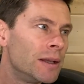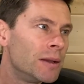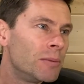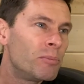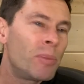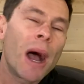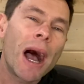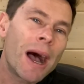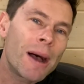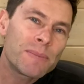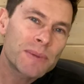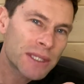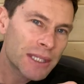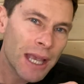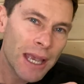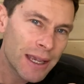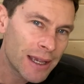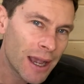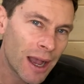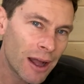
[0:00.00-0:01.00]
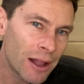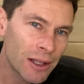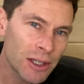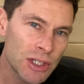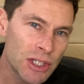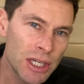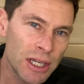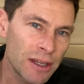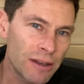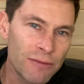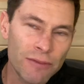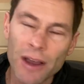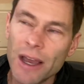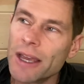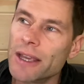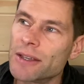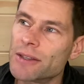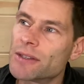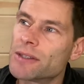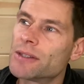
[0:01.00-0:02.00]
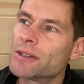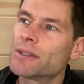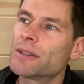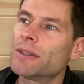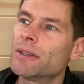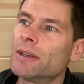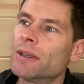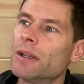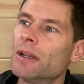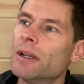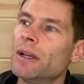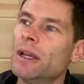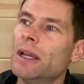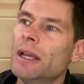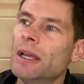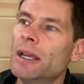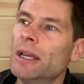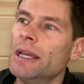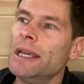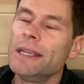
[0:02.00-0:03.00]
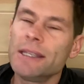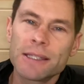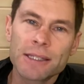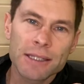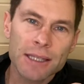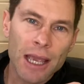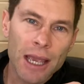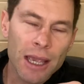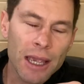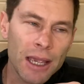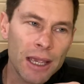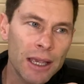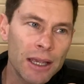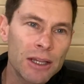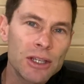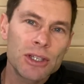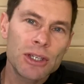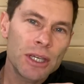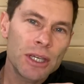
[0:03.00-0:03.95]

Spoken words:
pop psychology advice. He's saying,